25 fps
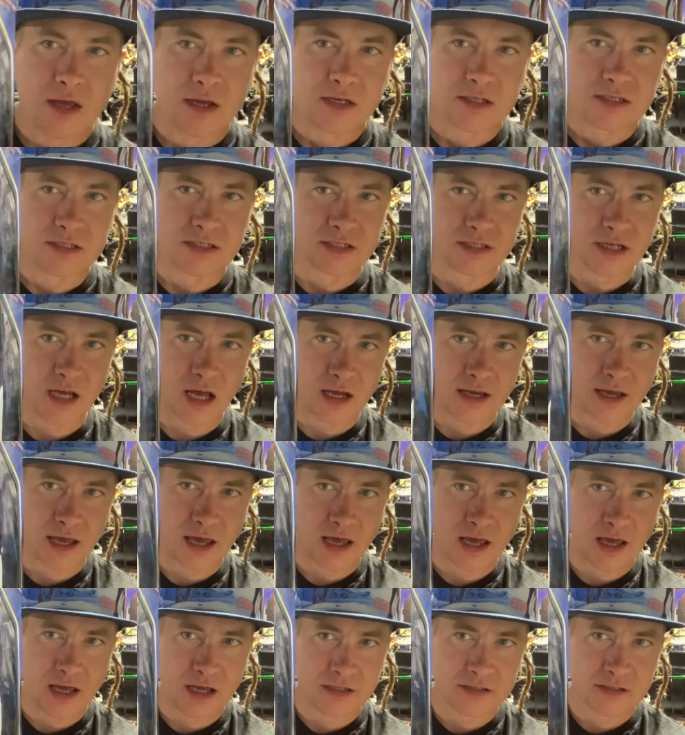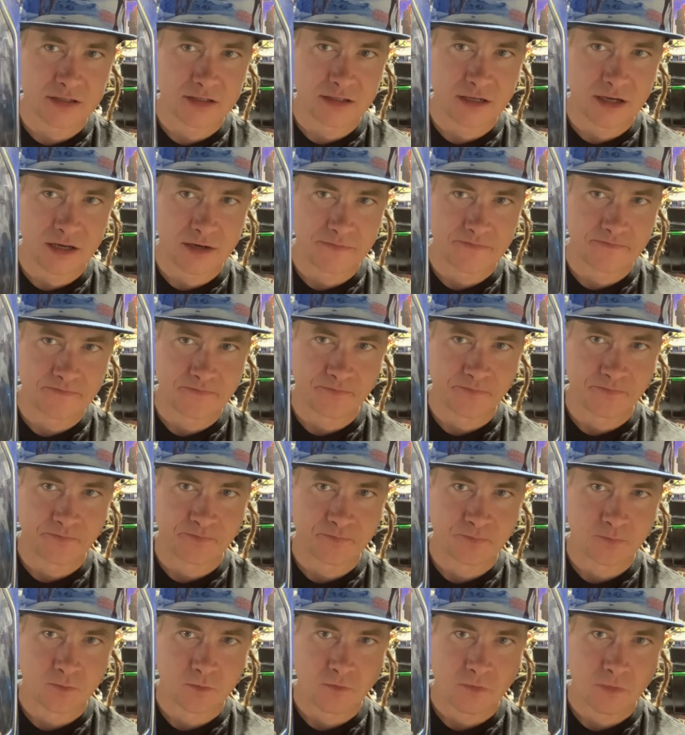Zuckuss.
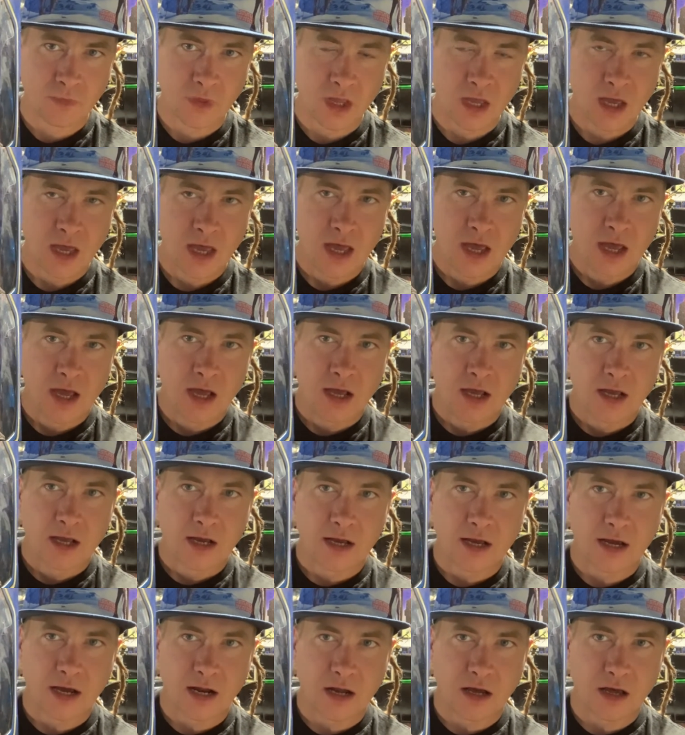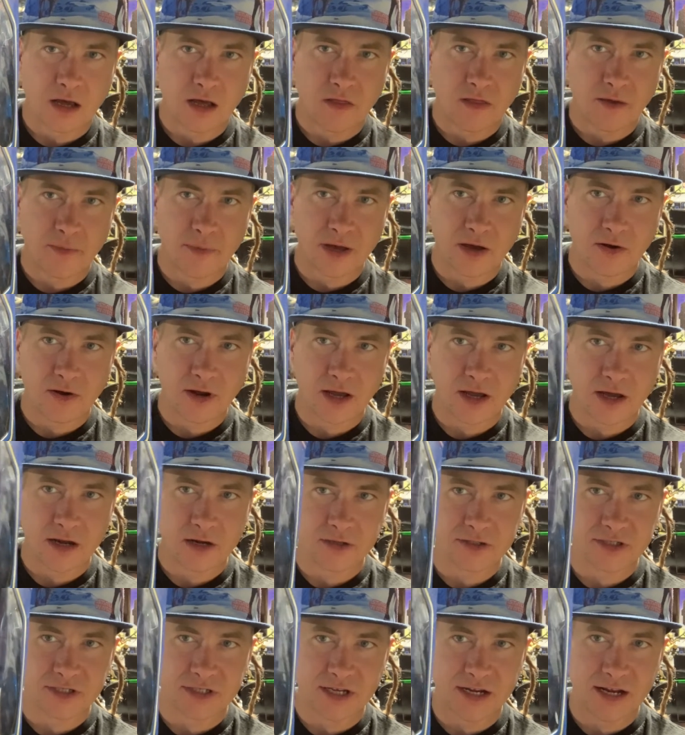Got all the bounty
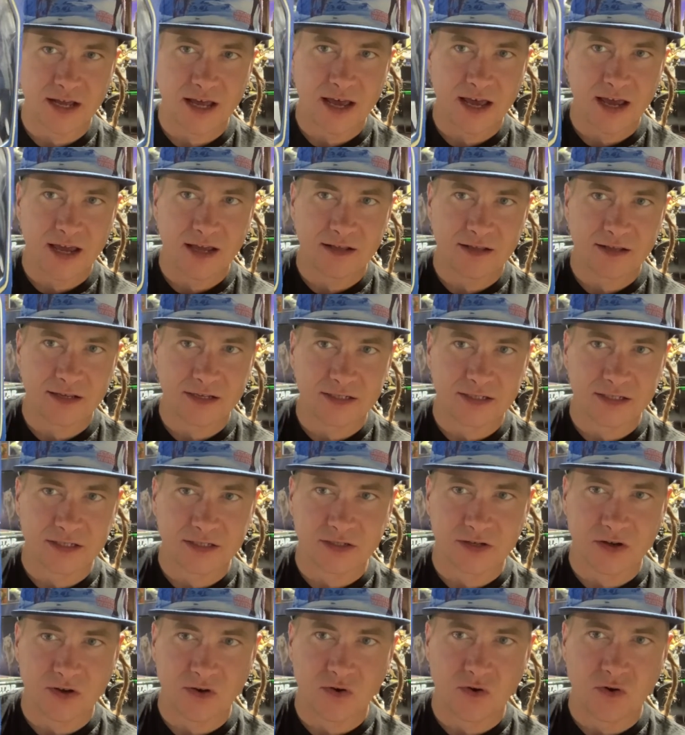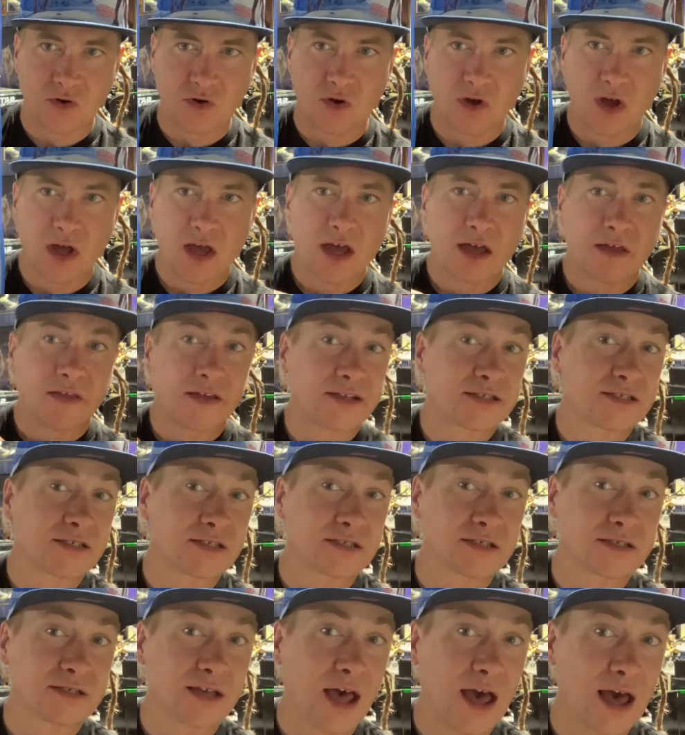hunters tonight. This is cool. This is
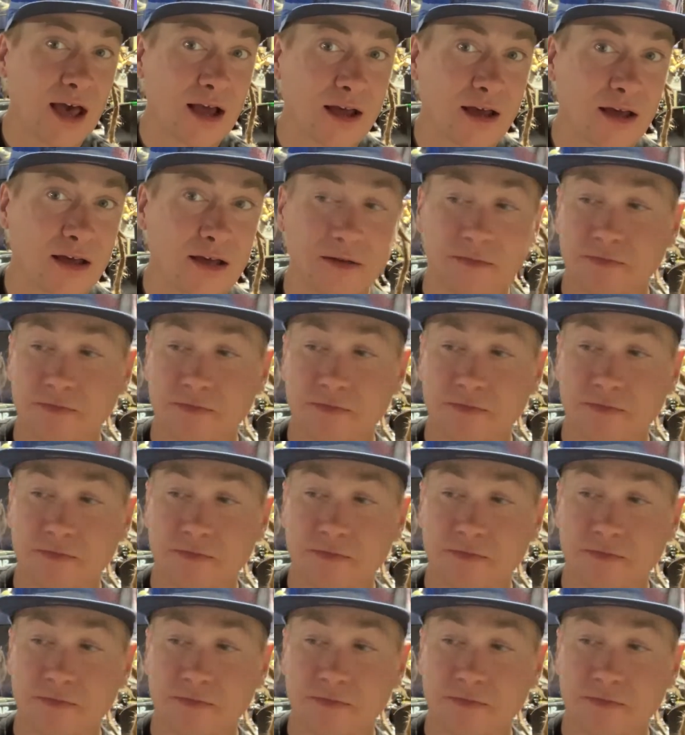Saga.